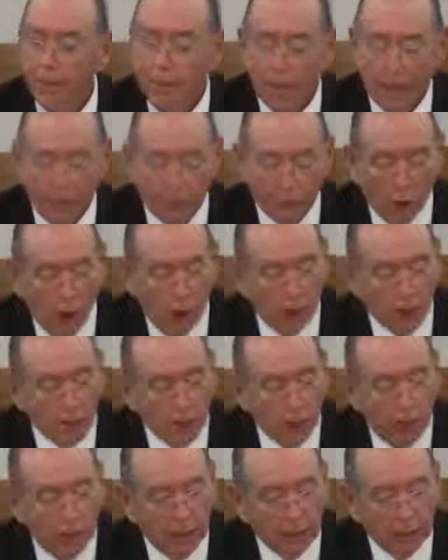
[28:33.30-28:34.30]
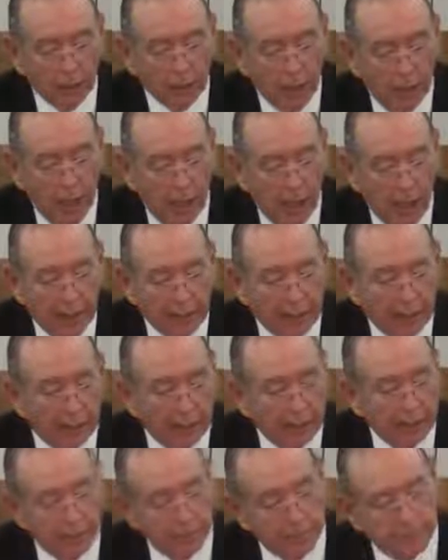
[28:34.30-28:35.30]
If you are a child of God
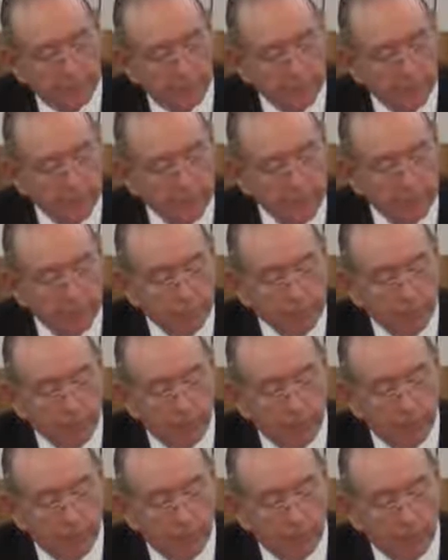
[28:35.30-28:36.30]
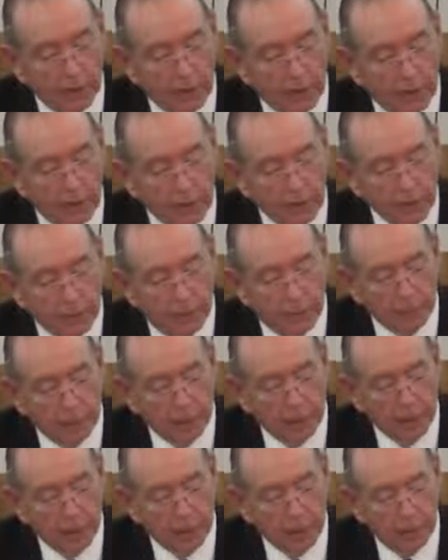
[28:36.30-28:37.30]
and you've allowed
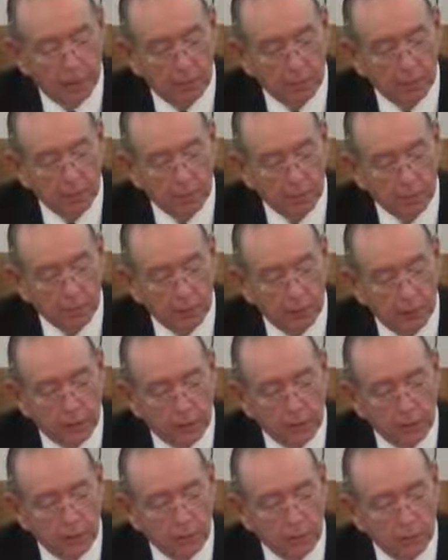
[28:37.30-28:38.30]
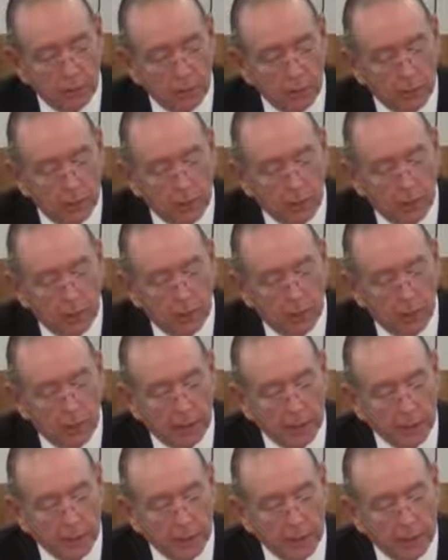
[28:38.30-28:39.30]
something to come between you
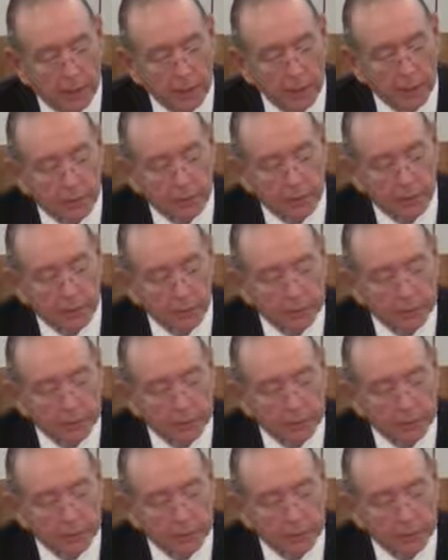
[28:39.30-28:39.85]
and the Master,